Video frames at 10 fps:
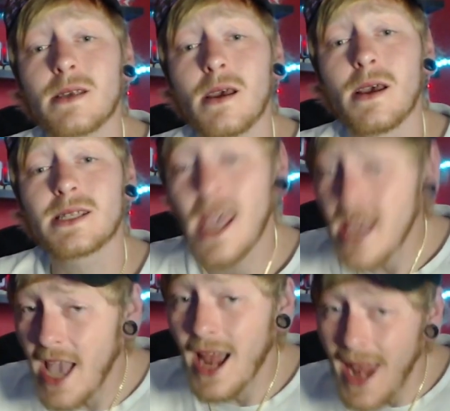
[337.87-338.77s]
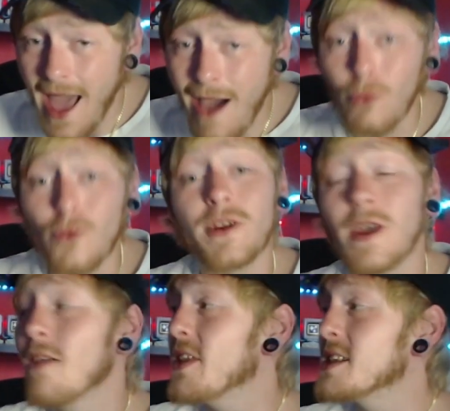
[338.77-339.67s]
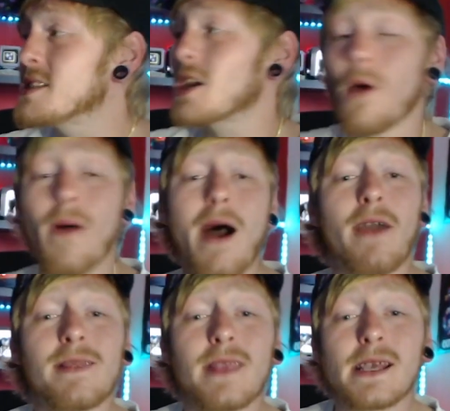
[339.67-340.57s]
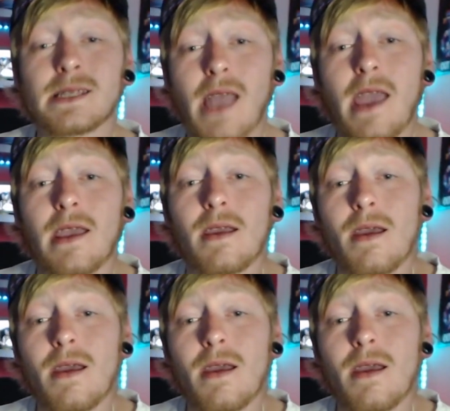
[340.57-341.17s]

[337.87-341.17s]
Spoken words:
Sega allowed this to go out in this state.